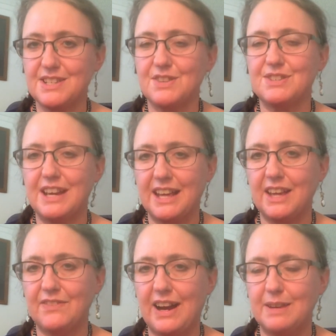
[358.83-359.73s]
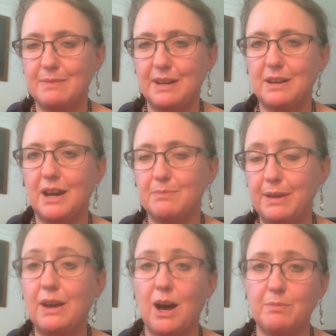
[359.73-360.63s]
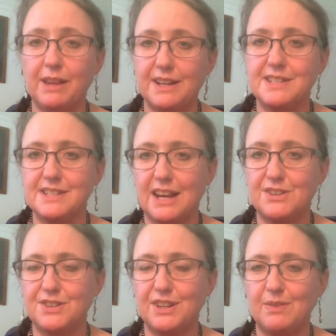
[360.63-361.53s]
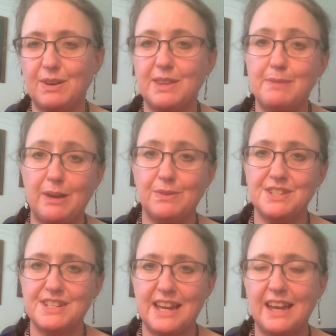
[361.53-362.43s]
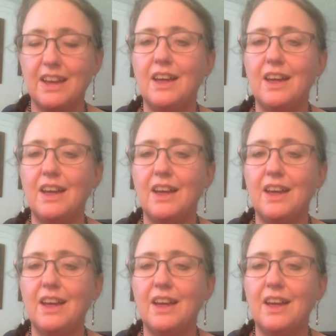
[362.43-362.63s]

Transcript: So taking a vitamin B complex is actually one of the main ones to take,